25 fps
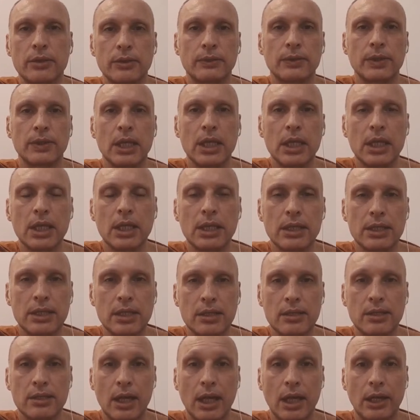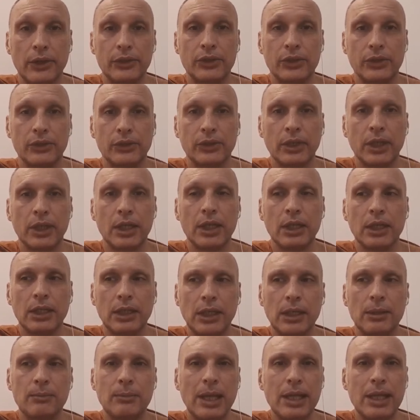of disasters.
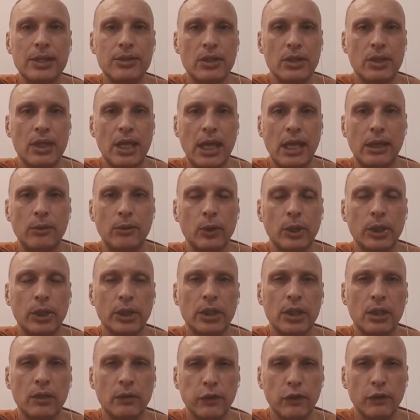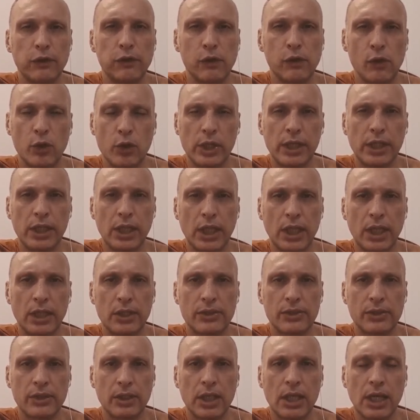Imagine that, working for 40
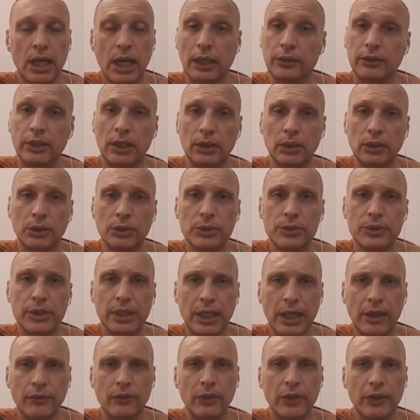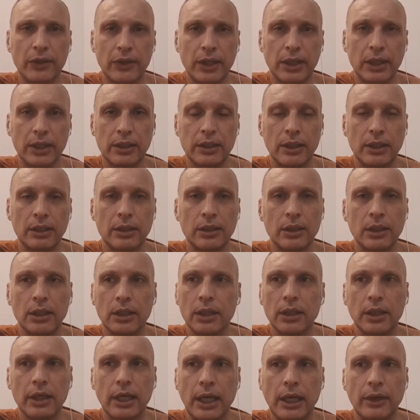years and then losing everything and then
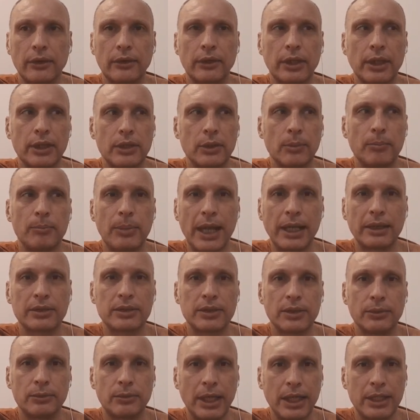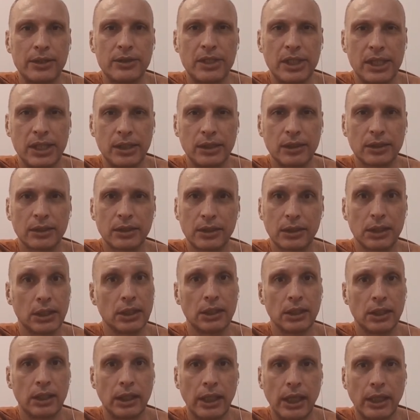you're back to renting
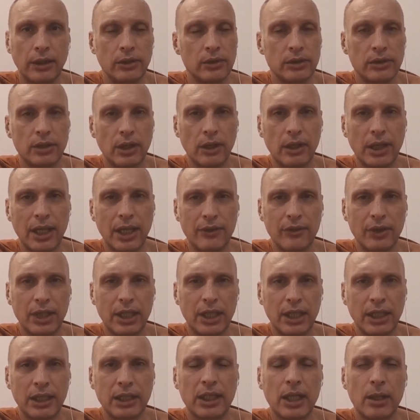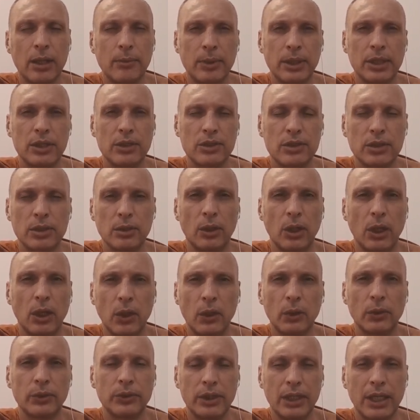and you don't have any income and you're too
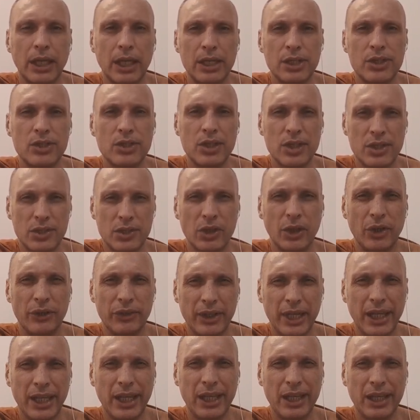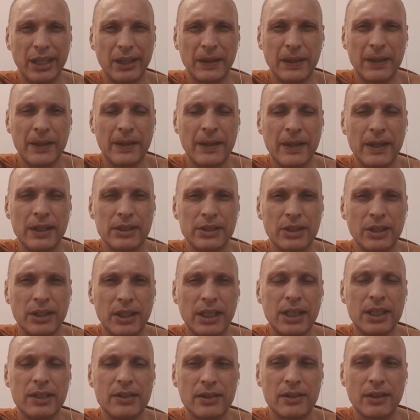old, the energy is not there. So
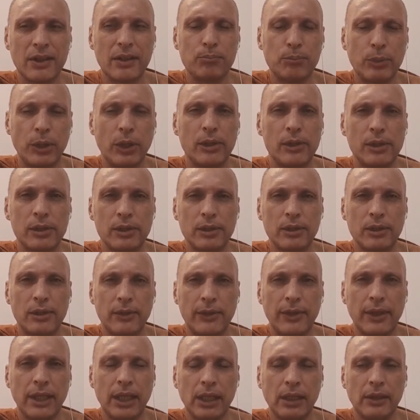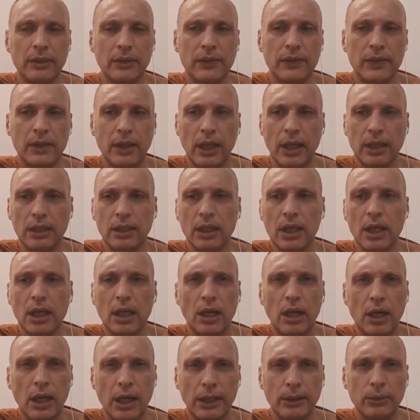these are the pertinent things that
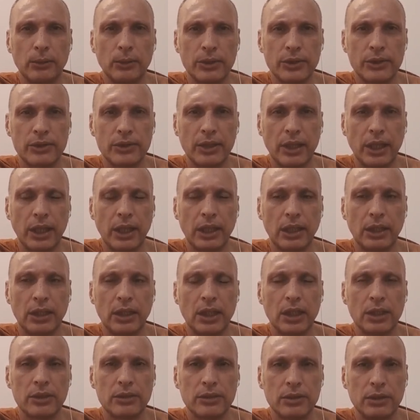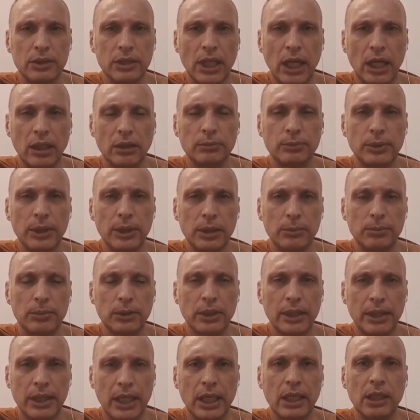I would say to young
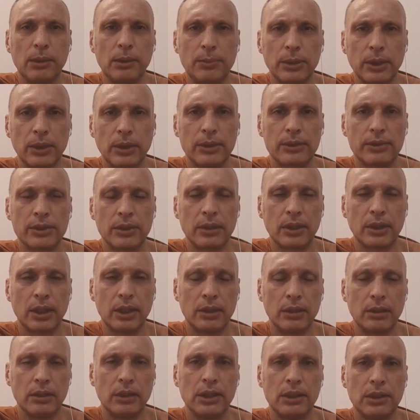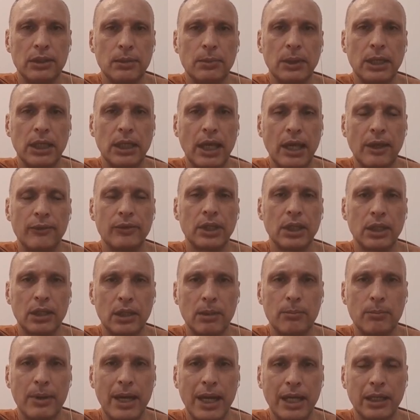people and any person that you need to be having in
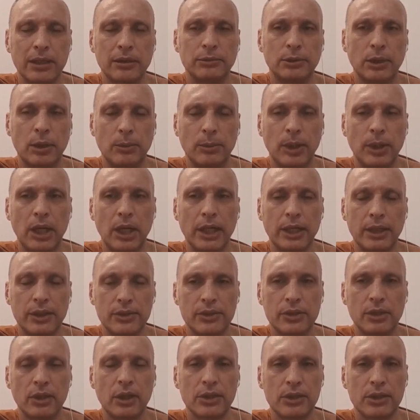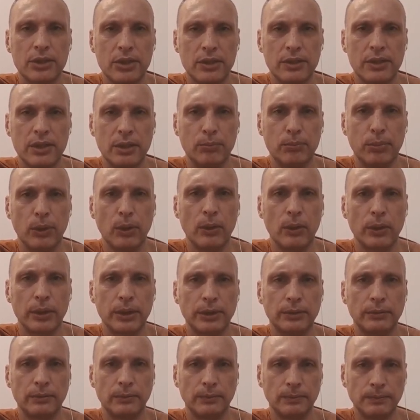the back of my mind. It's not just
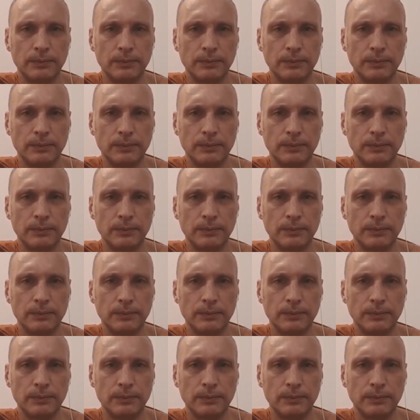important